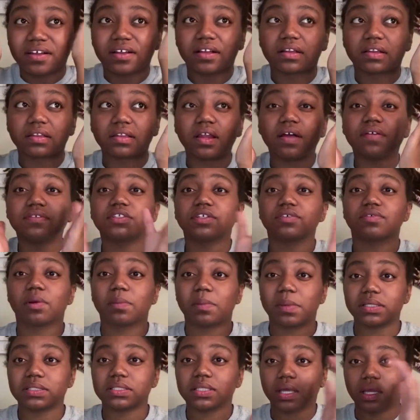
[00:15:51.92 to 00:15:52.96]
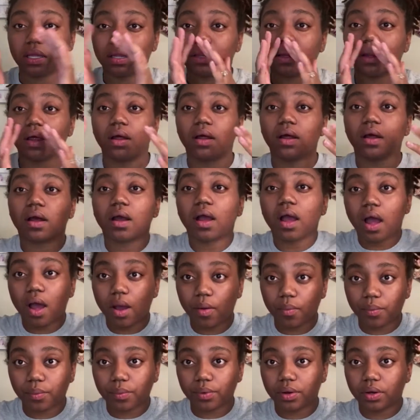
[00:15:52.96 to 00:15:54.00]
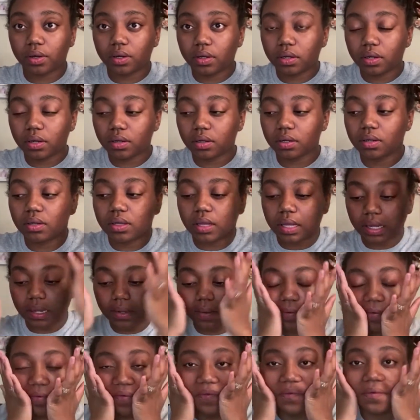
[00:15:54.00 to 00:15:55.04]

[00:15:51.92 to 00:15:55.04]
love to rub my skin upward. Like,